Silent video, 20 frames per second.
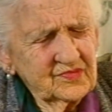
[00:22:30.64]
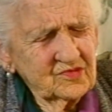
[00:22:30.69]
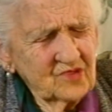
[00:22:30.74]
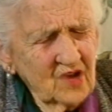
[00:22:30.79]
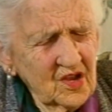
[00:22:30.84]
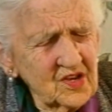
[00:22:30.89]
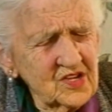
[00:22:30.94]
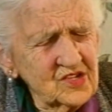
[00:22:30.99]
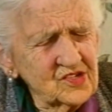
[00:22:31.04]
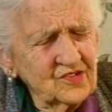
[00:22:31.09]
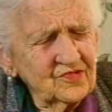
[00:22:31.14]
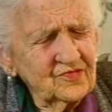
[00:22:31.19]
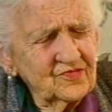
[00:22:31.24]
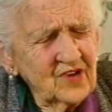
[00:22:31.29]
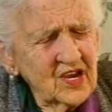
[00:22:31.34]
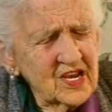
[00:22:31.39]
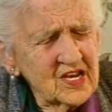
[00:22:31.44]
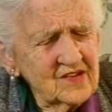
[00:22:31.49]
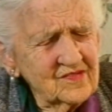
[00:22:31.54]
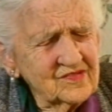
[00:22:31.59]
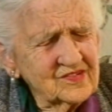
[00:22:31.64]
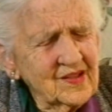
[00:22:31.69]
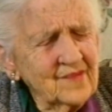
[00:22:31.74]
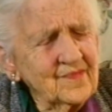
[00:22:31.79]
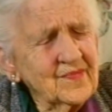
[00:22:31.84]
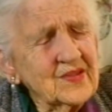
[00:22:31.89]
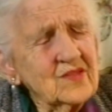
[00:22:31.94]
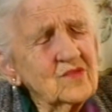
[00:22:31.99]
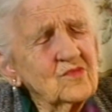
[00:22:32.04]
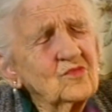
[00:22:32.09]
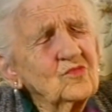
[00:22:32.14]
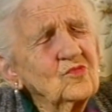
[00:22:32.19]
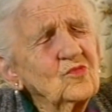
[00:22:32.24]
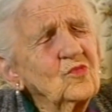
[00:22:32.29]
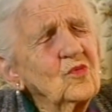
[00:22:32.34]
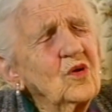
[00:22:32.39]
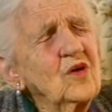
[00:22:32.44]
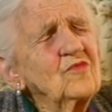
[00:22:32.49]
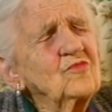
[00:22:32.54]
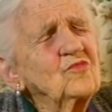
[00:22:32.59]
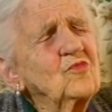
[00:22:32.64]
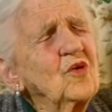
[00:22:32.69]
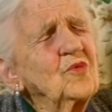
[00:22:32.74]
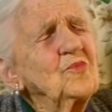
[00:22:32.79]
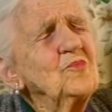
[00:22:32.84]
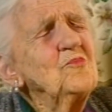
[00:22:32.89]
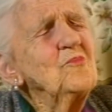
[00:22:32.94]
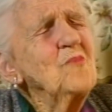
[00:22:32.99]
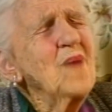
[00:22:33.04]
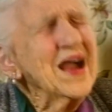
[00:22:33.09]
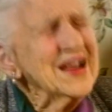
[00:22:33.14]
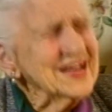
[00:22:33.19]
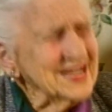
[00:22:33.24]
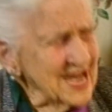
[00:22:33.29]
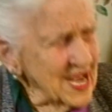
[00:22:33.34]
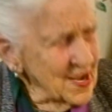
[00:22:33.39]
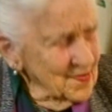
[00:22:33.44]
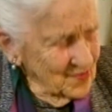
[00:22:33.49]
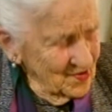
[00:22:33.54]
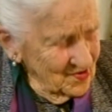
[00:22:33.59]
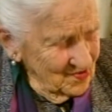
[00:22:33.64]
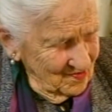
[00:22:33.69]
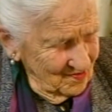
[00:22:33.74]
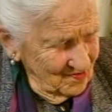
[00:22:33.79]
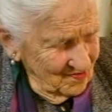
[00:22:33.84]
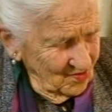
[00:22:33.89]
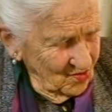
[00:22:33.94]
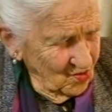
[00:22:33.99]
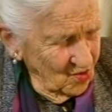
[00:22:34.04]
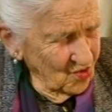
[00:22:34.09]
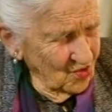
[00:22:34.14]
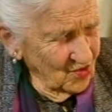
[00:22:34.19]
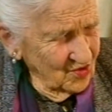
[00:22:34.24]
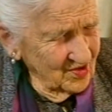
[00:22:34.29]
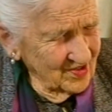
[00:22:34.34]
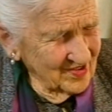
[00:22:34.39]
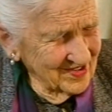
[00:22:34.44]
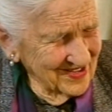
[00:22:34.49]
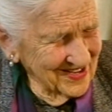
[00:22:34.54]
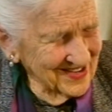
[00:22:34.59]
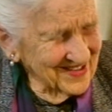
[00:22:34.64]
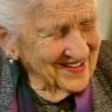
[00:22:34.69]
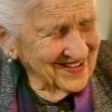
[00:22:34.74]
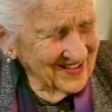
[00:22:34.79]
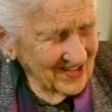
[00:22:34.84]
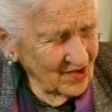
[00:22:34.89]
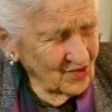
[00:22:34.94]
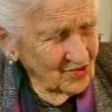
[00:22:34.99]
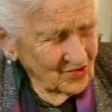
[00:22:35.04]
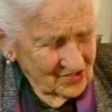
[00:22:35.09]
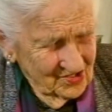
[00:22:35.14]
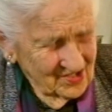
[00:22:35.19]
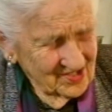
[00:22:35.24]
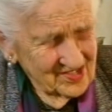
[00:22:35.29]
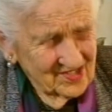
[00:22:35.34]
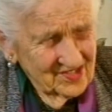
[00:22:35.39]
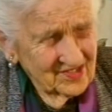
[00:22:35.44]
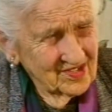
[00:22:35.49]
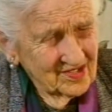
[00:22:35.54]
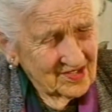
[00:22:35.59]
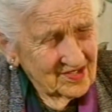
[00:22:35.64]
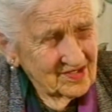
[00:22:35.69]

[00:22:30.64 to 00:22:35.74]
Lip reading: one is afraid of something, of what might happen more than anything else, isn't